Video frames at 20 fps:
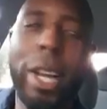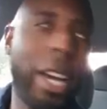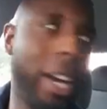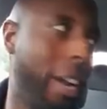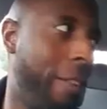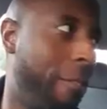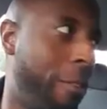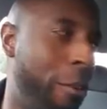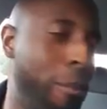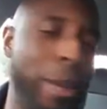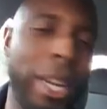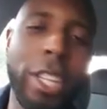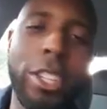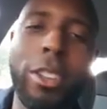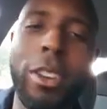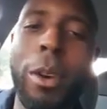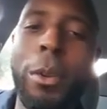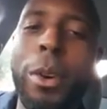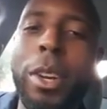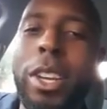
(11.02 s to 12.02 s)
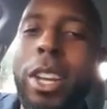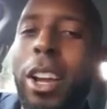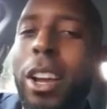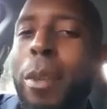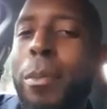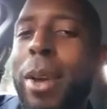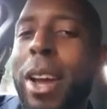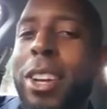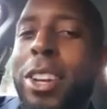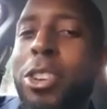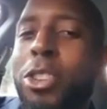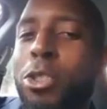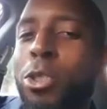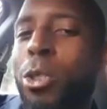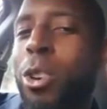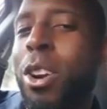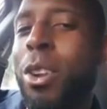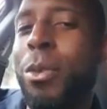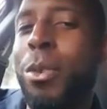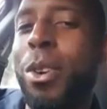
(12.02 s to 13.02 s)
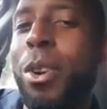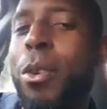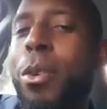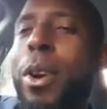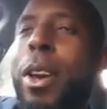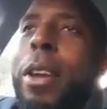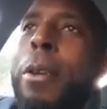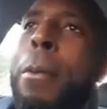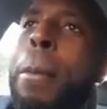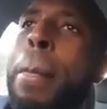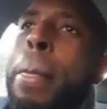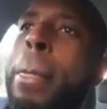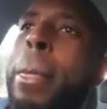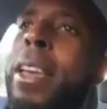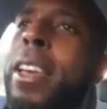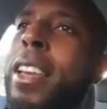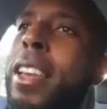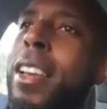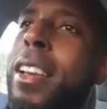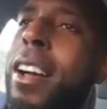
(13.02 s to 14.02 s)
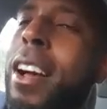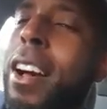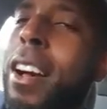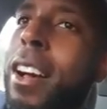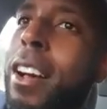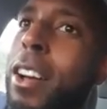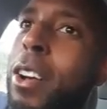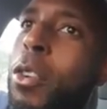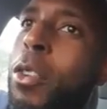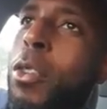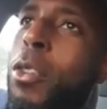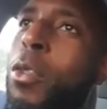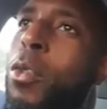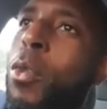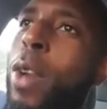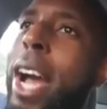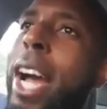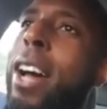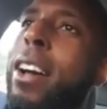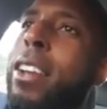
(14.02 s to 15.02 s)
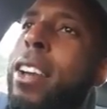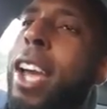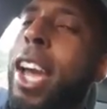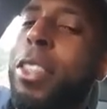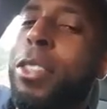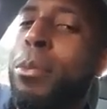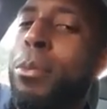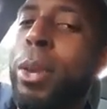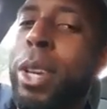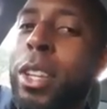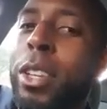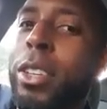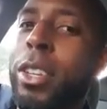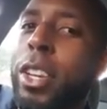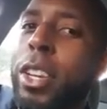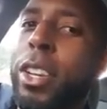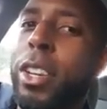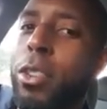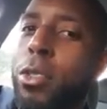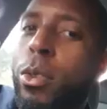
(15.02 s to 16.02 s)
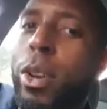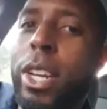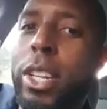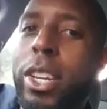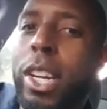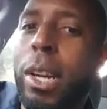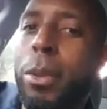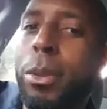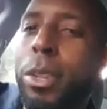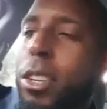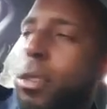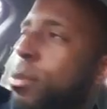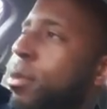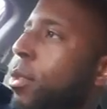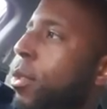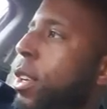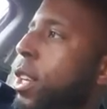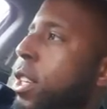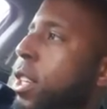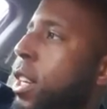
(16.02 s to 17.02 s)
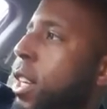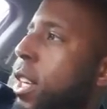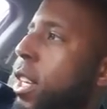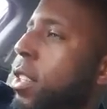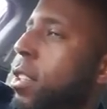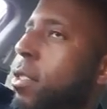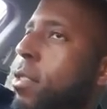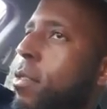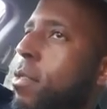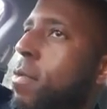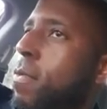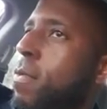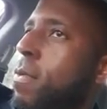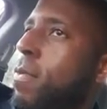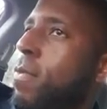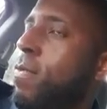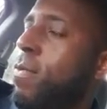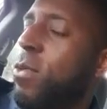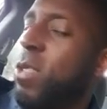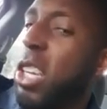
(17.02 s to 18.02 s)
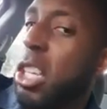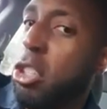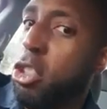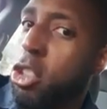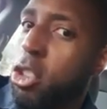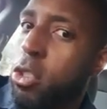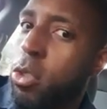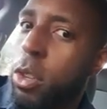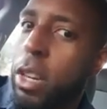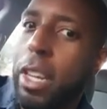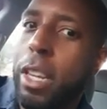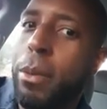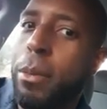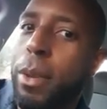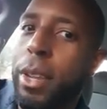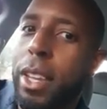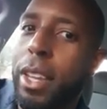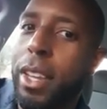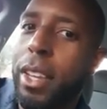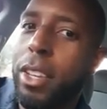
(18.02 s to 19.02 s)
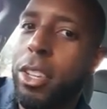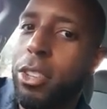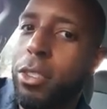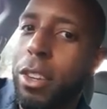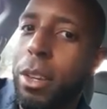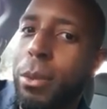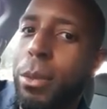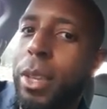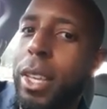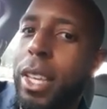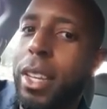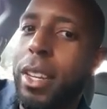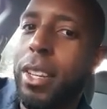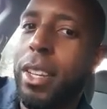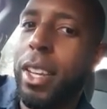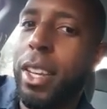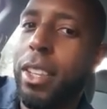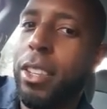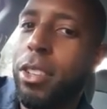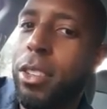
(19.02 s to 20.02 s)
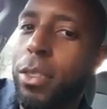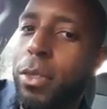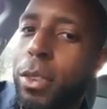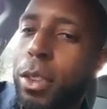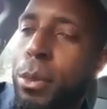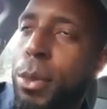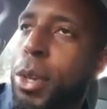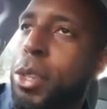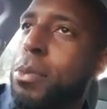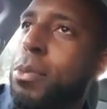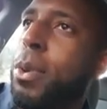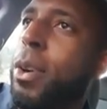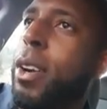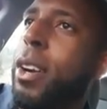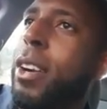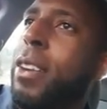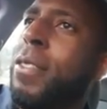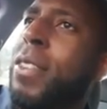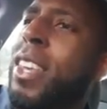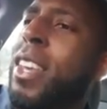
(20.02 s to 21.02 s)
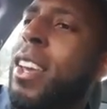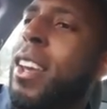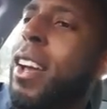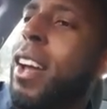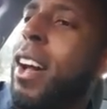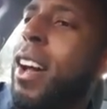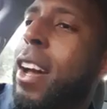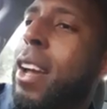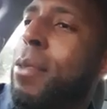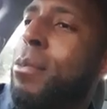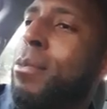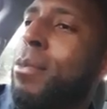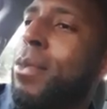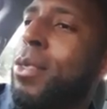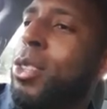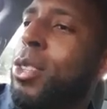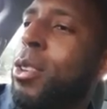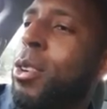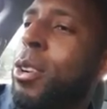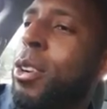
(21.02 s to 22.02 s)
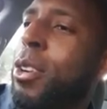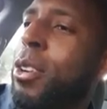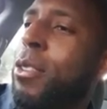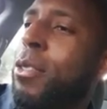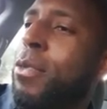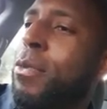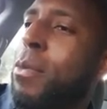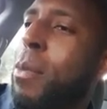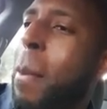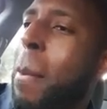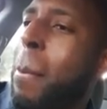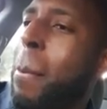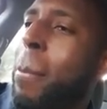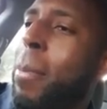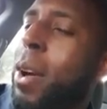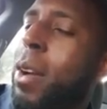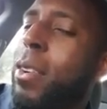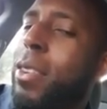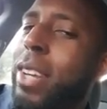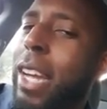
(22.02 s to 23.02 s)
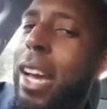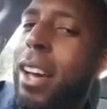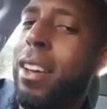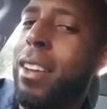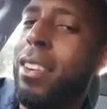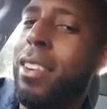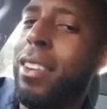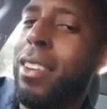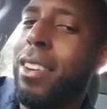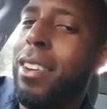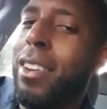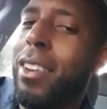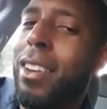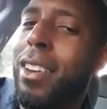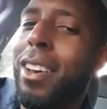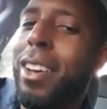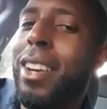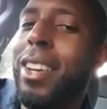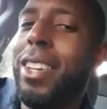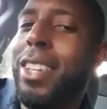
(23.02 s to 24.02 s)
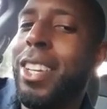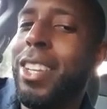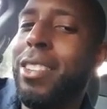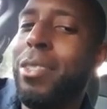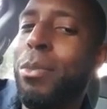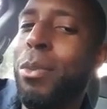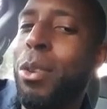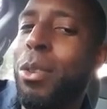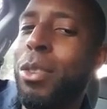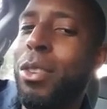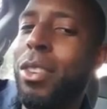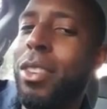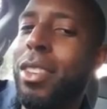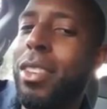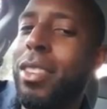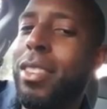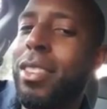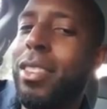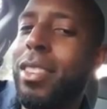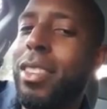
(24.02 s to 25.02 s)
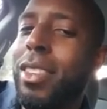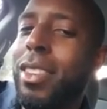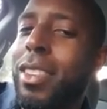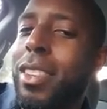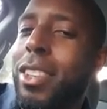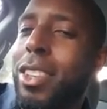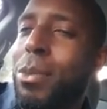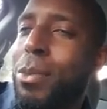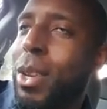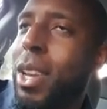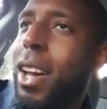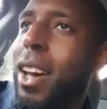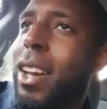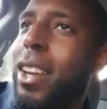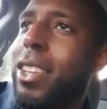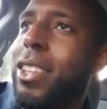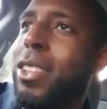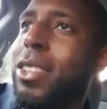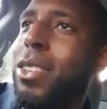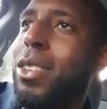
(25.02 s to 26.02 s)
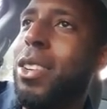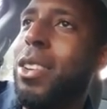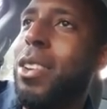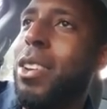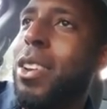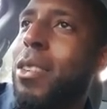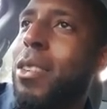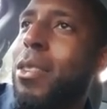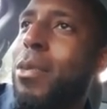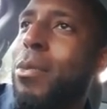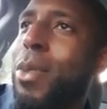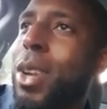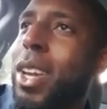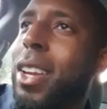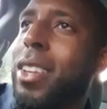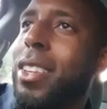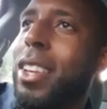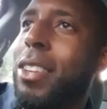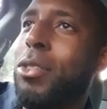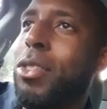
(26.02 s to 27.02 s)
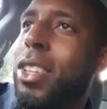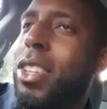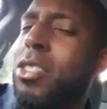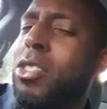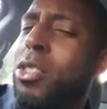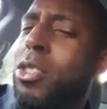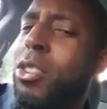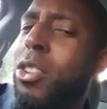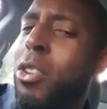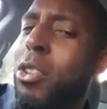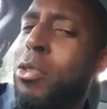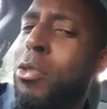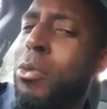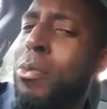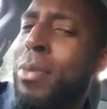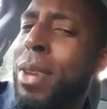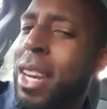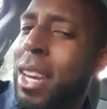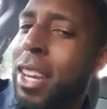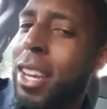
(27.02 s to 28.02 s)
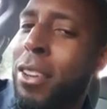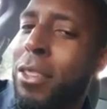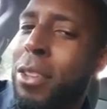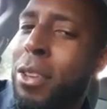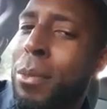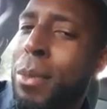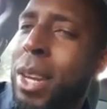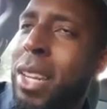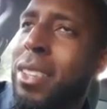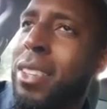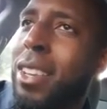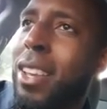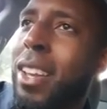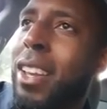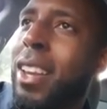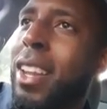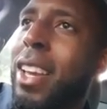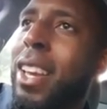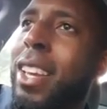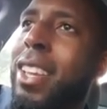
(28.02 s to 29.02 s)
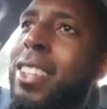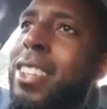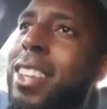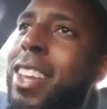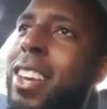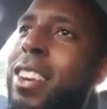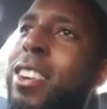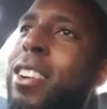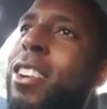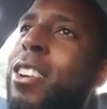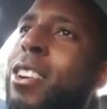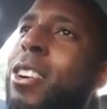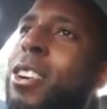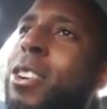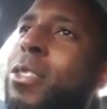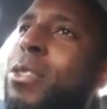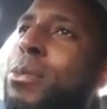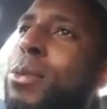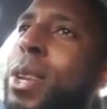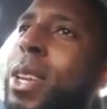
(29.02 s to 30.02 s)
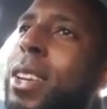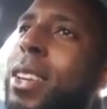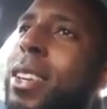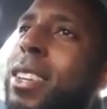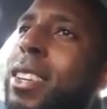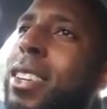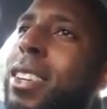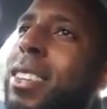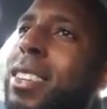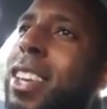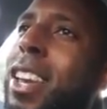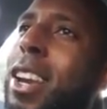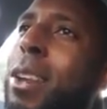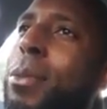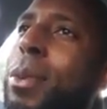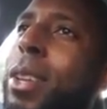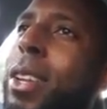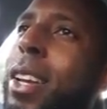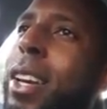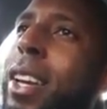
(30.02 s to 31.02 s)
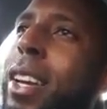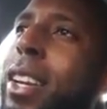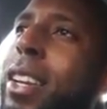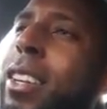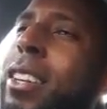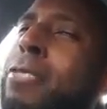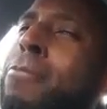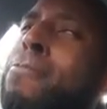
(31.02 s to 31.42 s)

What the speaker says: I got a few minutes. So I want to talk about Detroit real quick. Wow, Catherine Bigelow did a great job in this movie. It's extremely intense for the most part. I'm sort of burnt out on intense movies, to be honest, because I've seen so many of them, and it's kind of hard for me to just kind of be like,